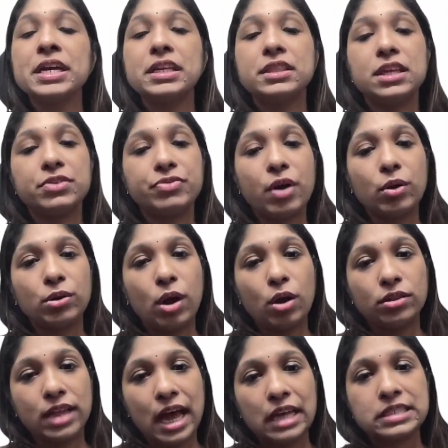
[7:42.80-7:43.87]
They found
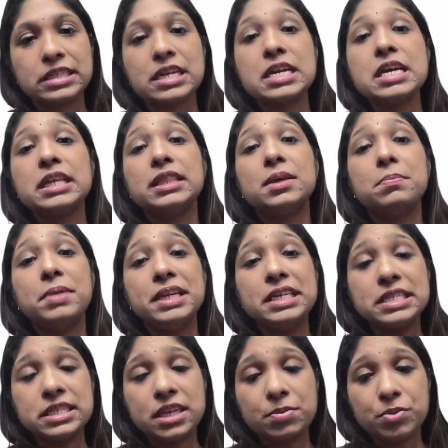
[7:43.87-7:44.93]
out that the mini
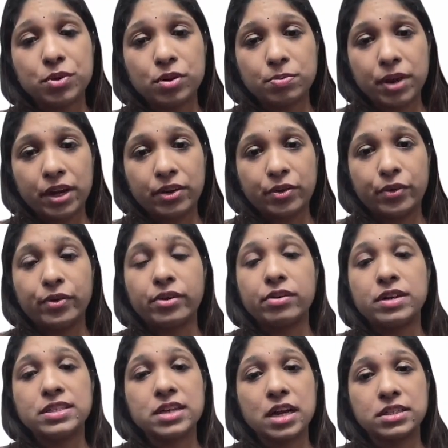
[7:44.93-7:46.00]
steamroll manoeuvre
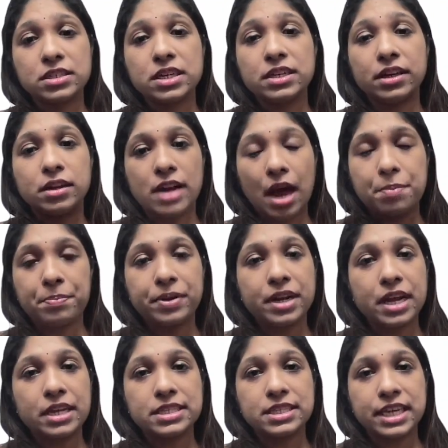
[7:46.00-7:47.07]
resulted in a rapid
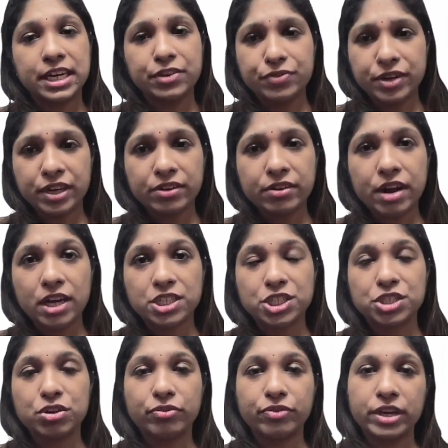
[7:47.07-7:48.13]
and significant
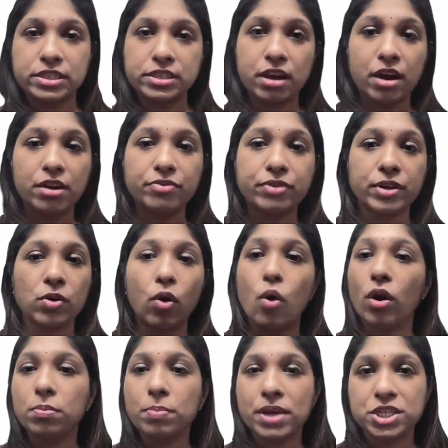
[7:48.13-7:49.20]
reduction of SRF in
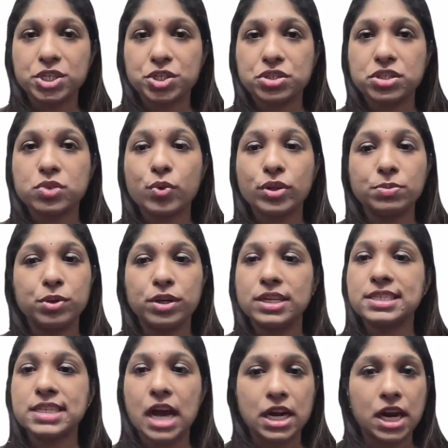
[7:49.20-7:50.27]
all patients with
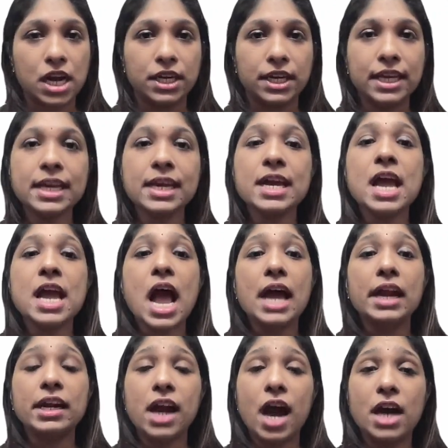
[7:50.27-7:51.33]
bullous RRD
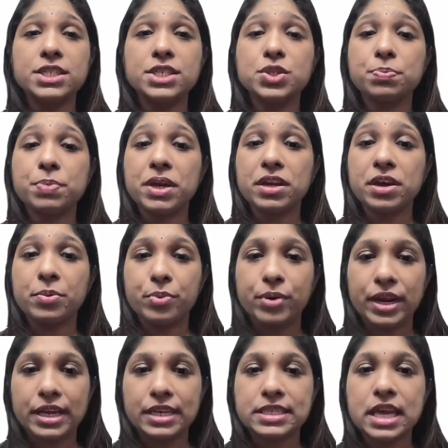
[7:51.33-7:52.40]
and large superior
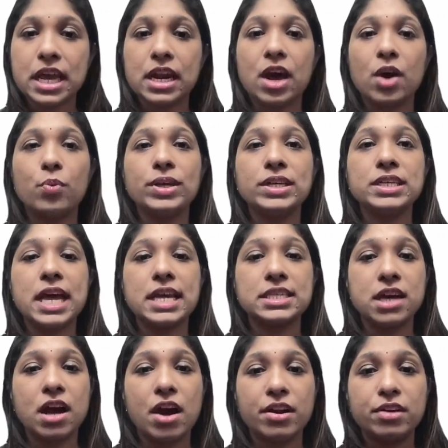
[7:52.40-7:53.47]
breaks, allowing
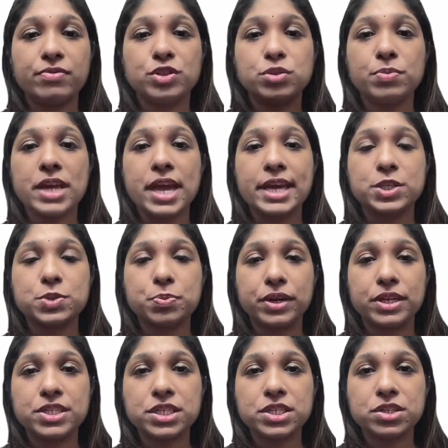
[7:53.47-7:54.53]
SRF to be
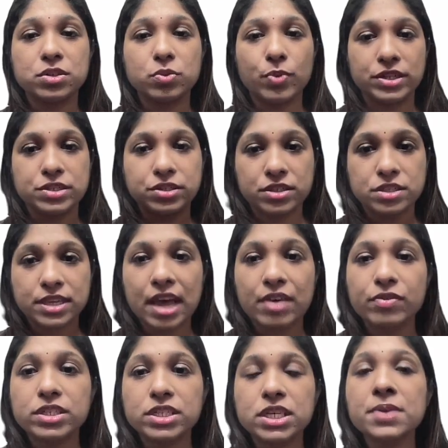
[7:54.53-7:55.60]
expressed into the vitreous
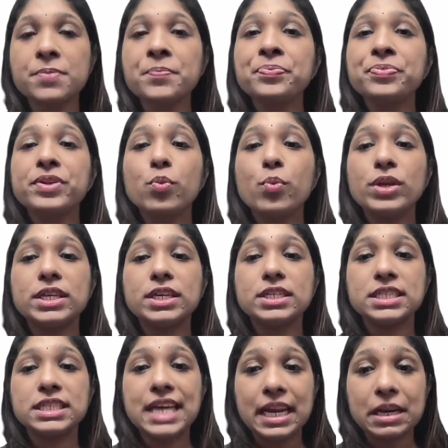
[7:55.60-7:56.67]
cavity with
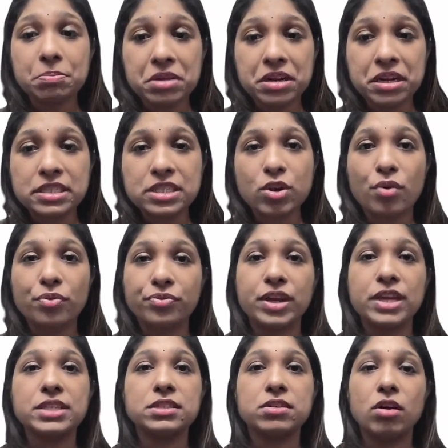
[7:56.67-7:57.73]
10 minutes of
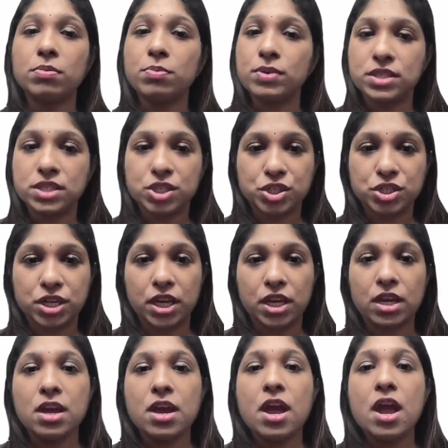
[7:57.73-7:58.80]
phase down positioning.